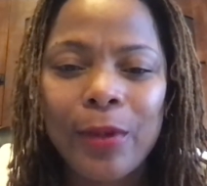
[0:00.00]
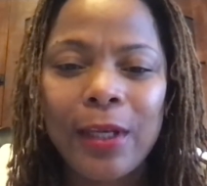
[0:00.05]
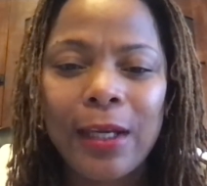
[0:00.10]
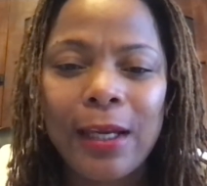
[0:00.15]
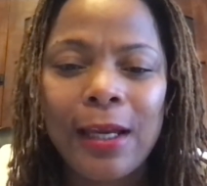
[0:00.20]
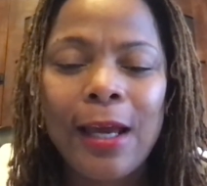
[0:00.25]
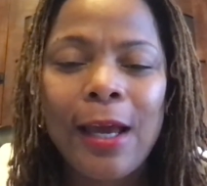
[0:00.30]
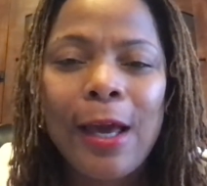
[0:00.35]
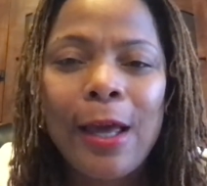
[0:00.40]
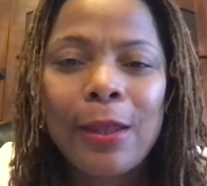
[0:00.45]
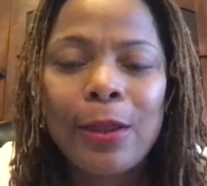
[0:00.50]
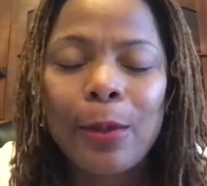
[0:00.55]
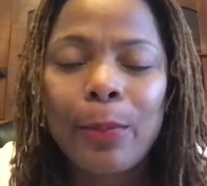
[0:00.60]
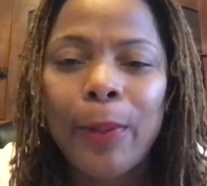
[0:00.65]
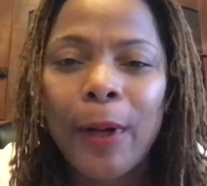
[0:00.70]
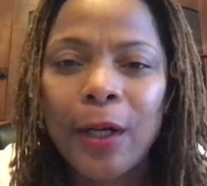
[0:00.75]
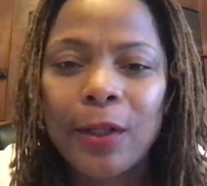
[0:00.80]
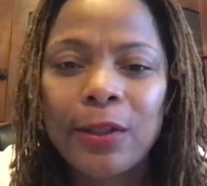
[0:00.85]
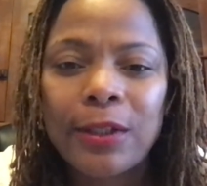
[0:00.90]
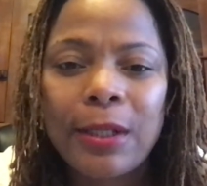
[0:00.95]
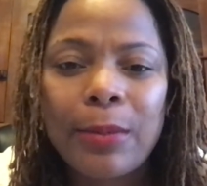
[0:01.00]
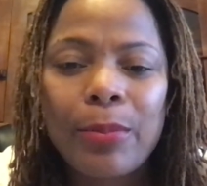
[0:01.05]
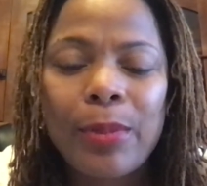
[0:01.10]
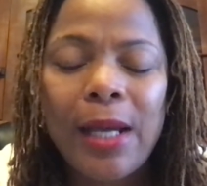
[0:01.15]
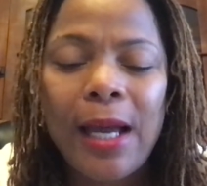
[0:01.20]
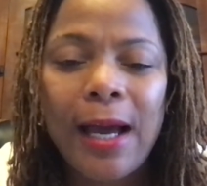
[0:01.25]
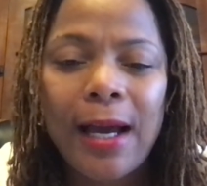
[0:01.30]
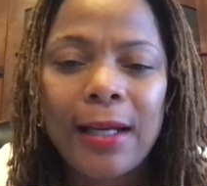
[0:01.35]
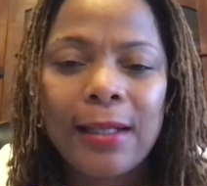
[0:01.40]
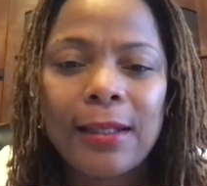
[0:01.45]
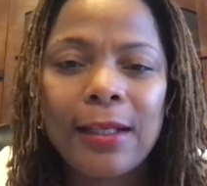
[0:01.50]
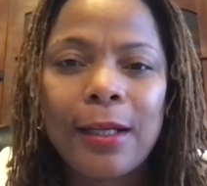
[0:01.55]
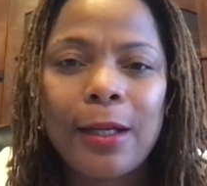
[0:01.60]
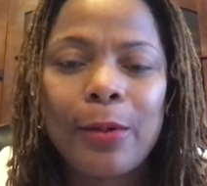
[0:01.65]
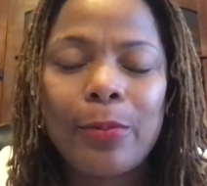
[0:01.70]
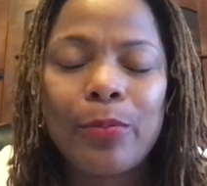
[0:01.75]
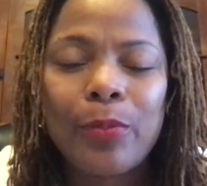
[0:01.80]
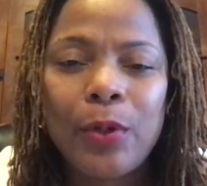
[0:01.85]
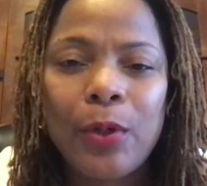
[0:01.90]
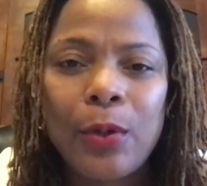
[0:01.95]
The person behind the
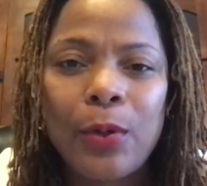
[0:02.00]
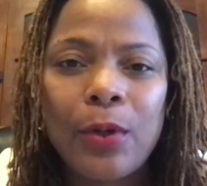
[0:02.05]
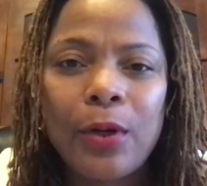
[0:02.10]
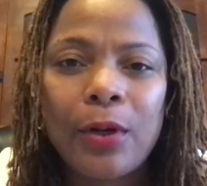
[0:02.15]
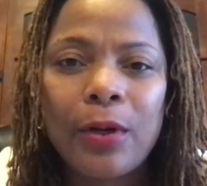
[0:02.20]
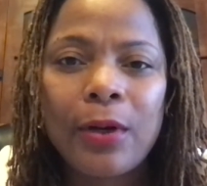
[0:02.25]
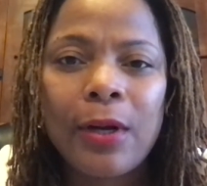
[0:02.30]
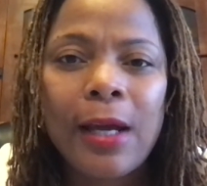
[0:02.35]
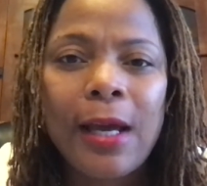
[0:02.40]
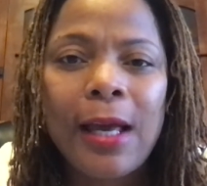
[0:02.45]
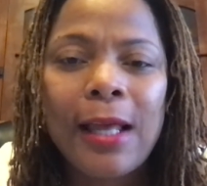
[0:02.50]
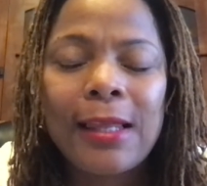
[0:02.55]
computer